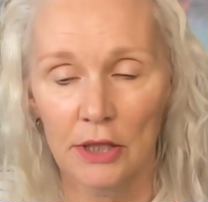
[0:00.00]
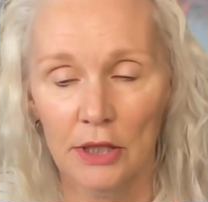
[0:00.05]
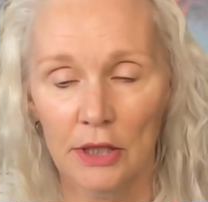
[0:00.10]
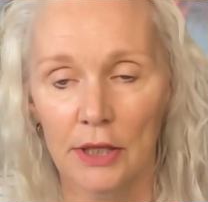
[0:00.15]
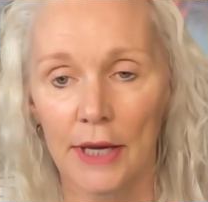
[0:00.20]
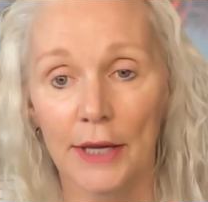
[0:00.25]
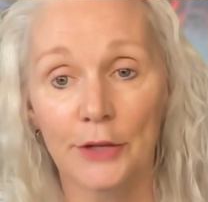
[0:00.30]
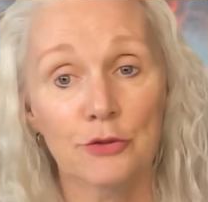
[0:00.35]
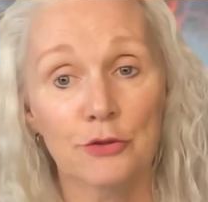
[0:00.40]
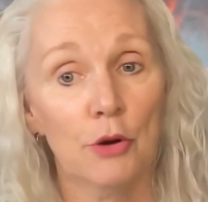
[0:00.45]

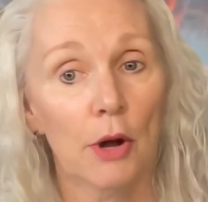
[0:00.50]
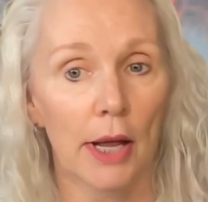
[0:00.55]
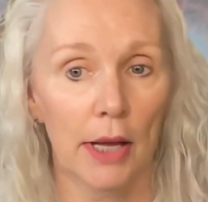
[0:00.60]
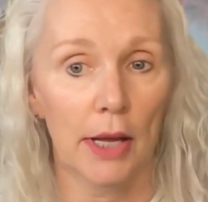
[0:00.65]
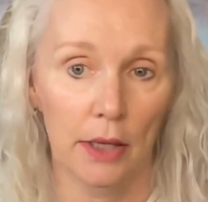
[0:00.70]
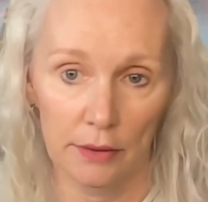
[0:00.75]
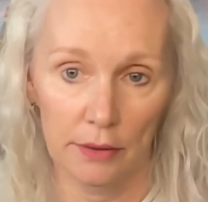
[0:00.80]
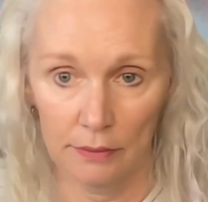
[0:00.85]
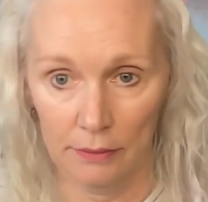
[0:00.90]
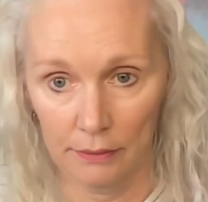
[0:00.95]
and try
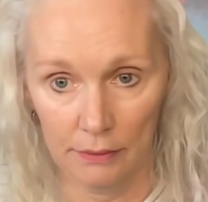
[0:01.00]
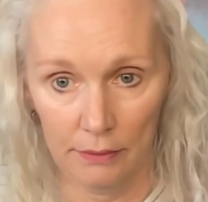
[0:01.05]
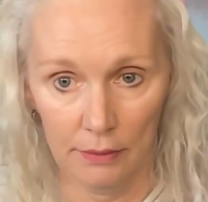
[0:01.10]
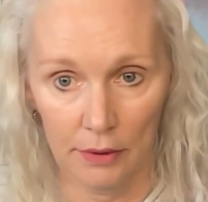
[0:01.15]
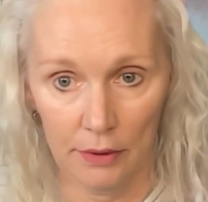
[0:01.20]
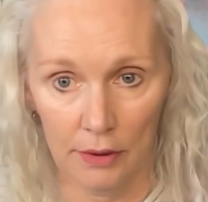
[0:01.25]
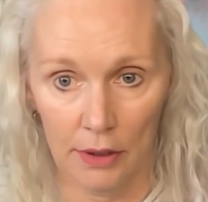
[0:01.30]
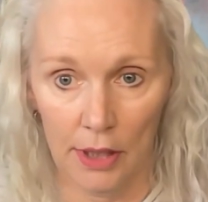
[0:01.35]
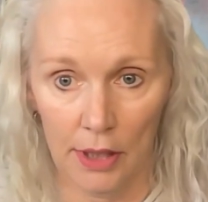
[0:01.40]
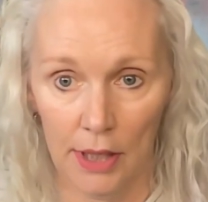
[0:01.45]
it.
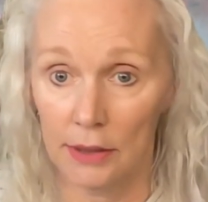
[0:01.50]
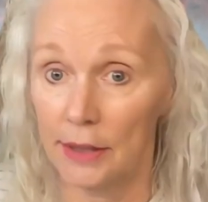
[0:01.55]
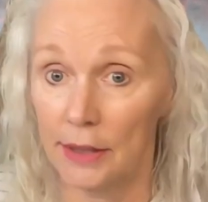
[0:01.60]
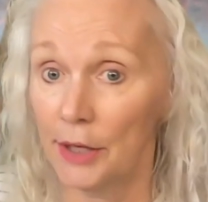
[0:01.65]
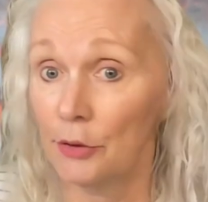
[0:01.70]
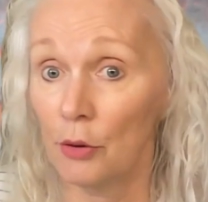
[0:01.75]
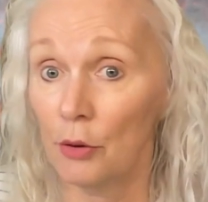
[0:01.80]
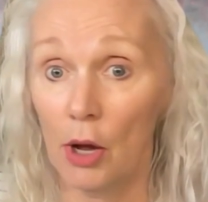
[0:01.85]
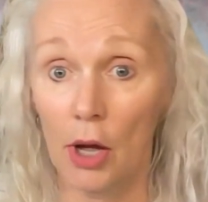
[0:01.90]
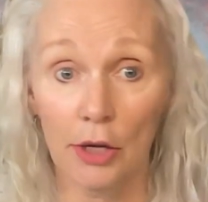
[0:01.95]
And
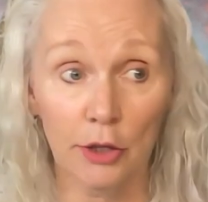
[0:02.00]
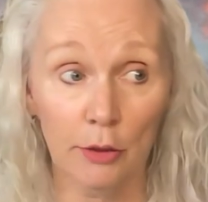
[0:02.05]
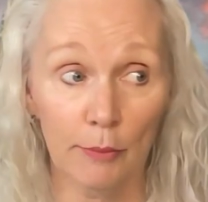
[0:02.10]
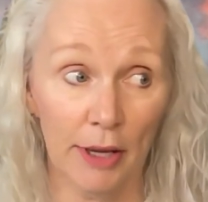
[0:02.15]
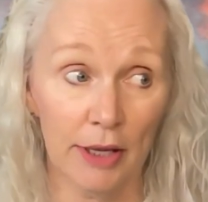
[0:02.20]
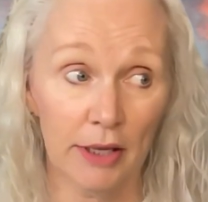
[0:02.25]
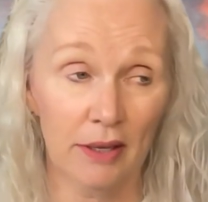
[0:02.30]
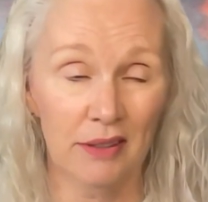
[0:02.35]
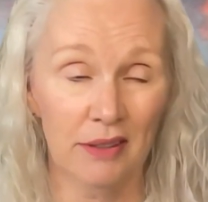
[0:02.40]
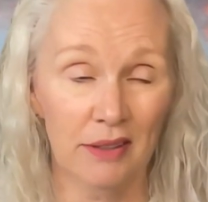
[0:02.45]
later on, you
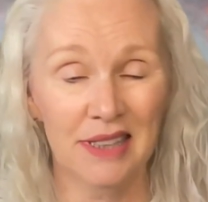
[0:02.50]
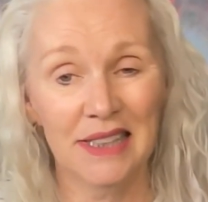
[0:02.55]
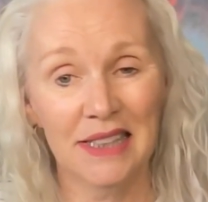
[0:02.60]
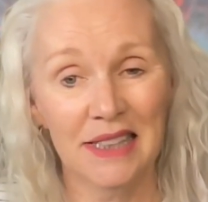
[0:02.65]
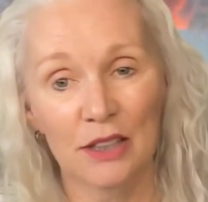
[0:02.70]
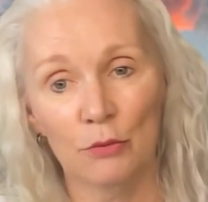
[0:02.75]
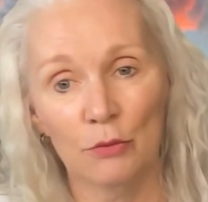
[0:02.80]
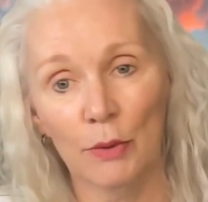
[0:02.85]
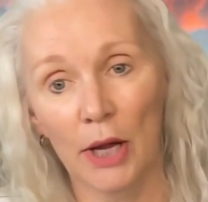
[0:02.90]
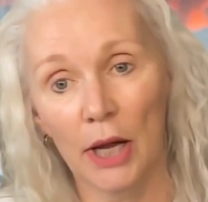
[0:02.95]
might go,
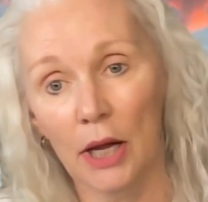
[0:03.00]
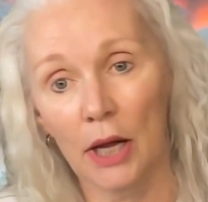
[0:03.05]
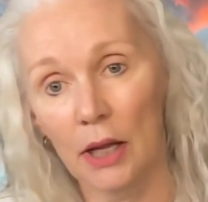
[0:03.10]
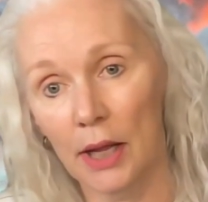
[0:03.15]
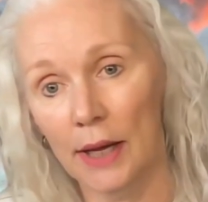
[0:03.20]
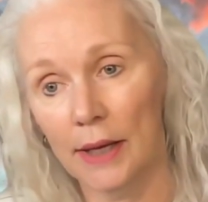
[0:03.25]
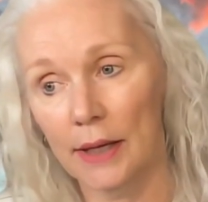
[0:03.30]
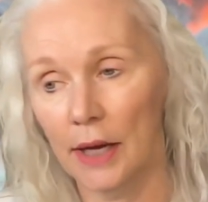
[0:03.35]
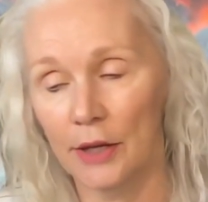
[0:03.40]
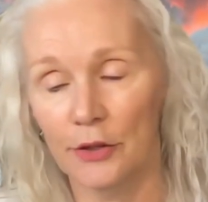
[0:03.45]

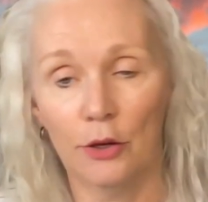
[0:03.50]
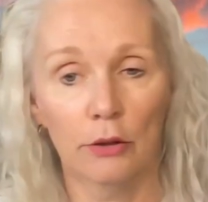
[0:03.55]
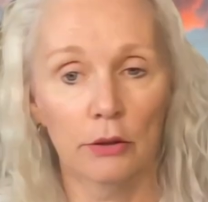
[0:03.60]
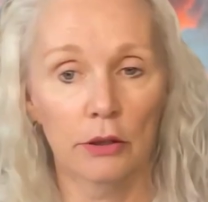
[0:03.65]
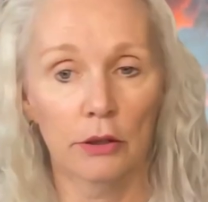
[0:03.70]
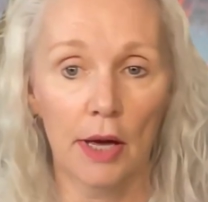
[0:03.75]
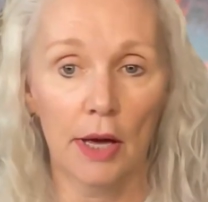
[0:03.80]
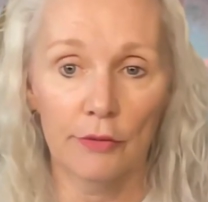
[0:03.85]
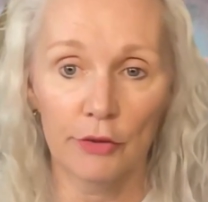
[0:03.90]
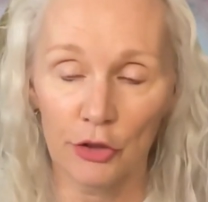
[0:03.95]
I
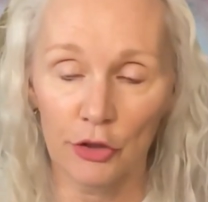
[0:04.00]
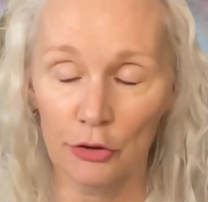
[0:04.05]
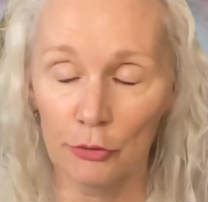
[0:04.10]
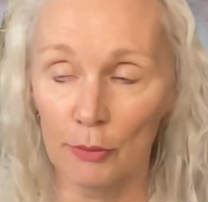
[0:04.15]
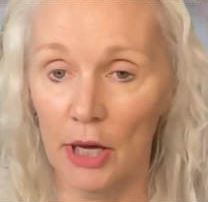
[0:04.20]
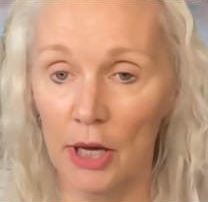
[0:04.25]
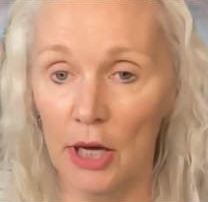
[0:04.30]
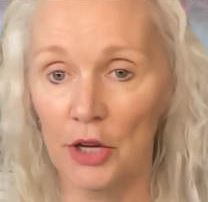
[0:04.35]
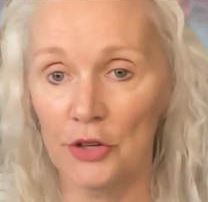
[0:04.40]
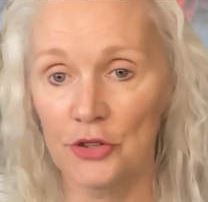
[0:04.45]
don't love it as
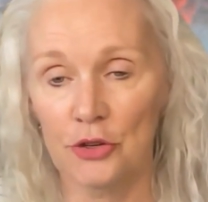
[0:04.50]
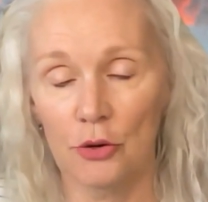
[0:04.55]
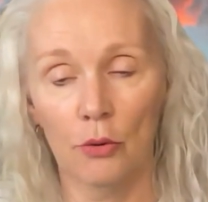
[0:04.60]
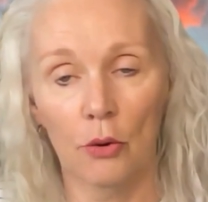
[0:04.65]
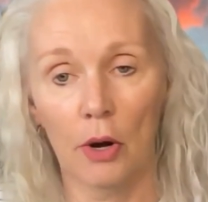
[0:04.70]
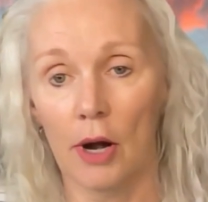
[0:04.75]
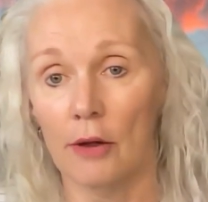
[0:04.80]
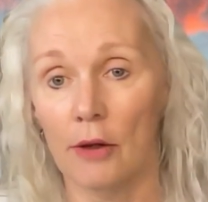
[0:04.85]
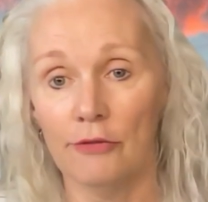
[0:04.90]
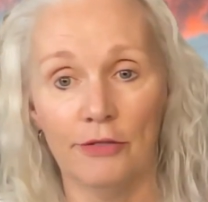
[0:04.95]
much,
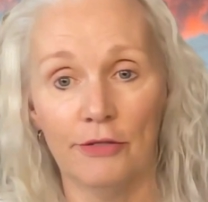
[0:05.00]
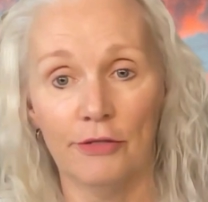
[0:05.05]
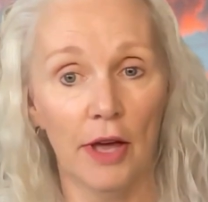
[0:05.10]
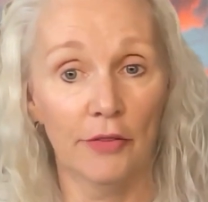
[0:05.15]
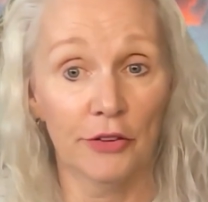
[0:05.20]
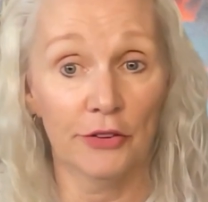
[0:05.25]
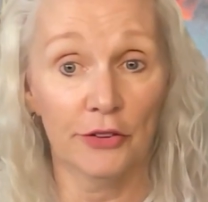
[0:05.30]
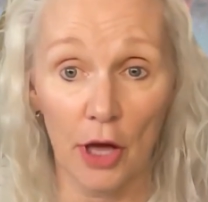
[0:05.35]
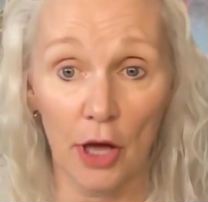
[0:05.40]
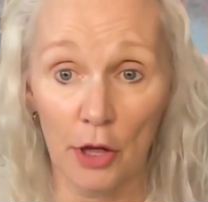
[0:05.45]
or I
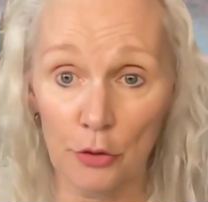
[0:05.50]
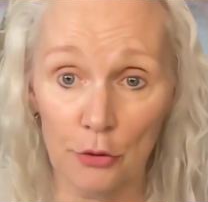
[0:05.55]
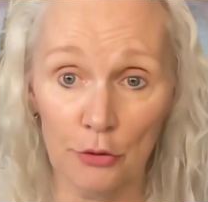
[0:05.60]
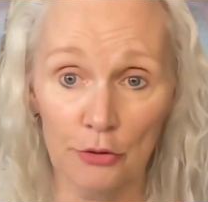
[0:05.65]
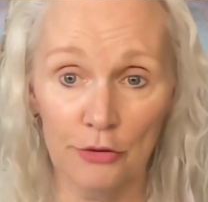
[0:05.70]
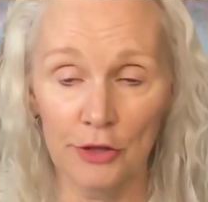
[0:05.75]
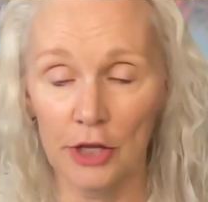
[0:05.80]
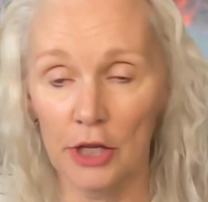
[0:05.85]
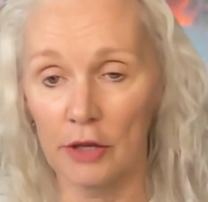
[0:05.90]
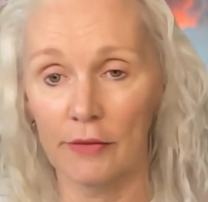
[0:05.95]
found this other
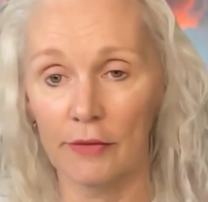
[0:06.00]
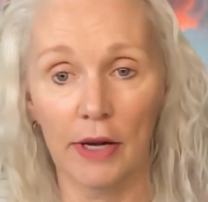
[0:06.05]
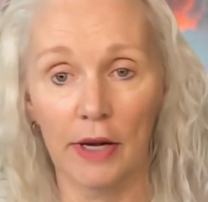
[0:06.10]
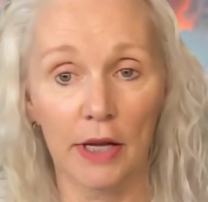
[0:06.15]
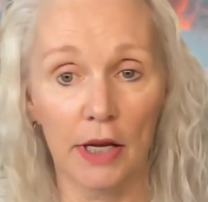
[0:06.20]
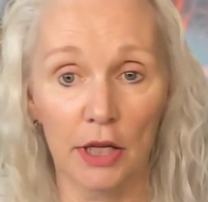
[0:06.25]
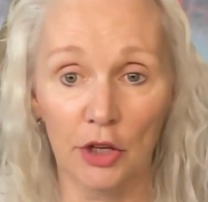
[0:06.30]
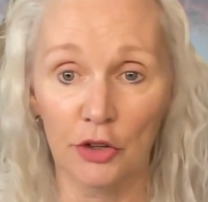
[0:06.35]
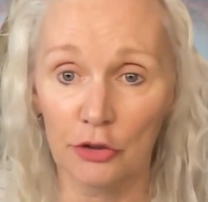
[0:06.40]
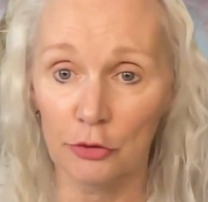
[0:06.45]
thing that
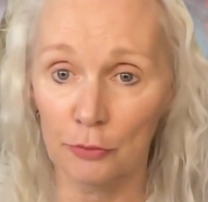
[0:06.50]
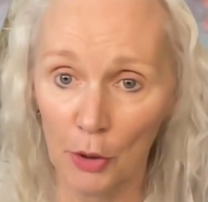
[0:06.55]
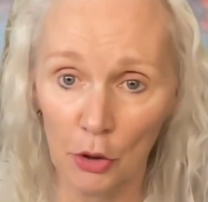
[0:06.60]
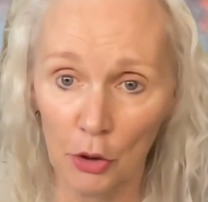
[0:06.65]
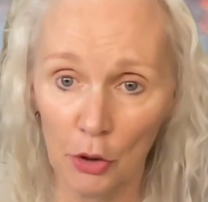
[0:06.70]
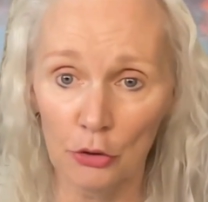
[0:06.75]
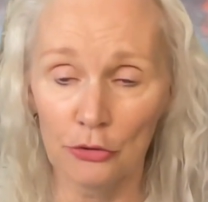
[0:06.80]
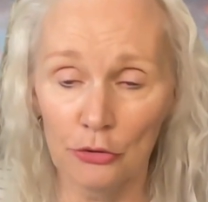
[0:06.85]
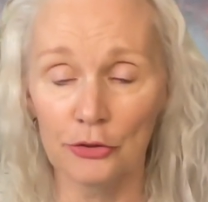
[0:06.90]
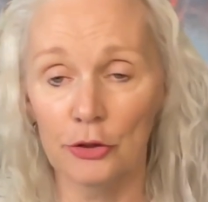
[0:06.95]
I got
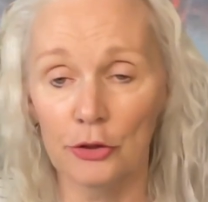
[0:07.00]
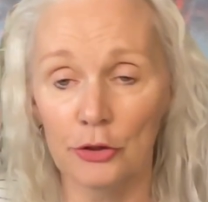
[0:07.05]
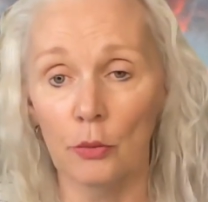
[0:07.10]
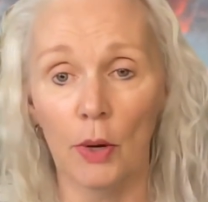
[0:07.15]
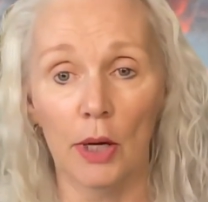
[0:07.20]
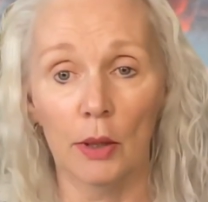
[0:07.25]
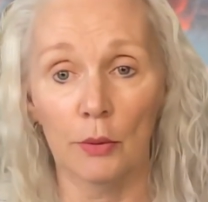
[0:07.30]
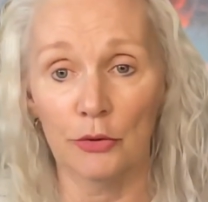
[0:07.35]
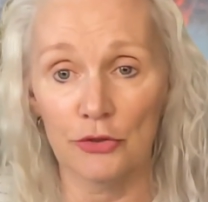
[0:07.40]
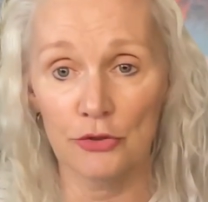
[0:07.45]
exposed to
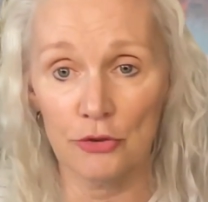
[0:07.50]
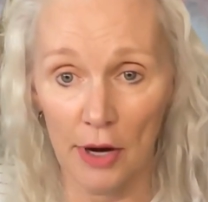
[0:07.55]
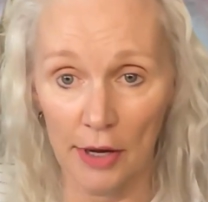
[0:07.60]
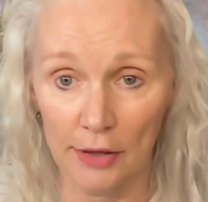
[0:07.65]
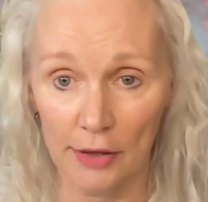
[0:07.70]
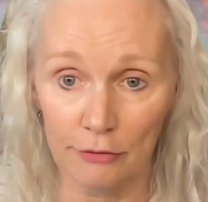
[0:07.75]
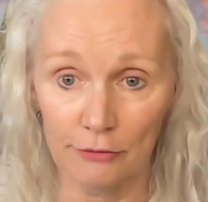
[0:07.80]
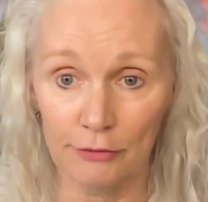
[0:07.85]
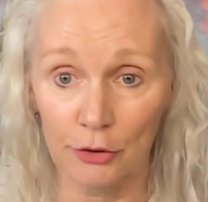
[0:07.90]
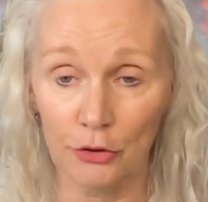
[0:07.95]
while I was
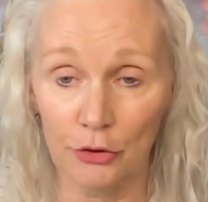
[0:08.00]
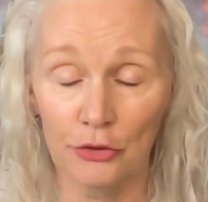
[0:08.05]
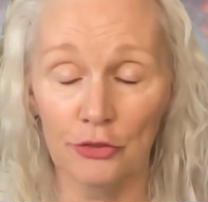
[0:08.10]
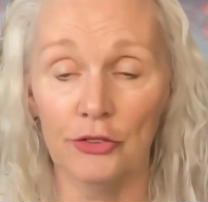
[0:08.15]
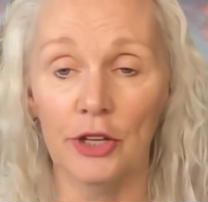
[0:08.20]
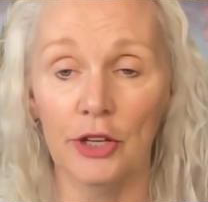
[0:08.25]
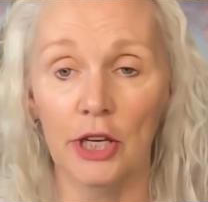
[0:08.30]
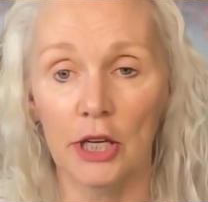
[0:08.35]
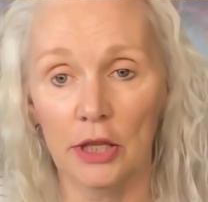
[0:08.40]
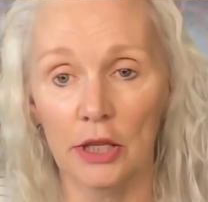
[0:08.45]
trying the
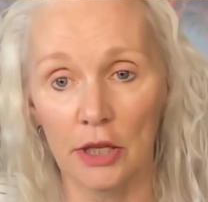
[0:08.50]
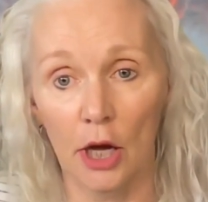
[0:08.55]
first thing.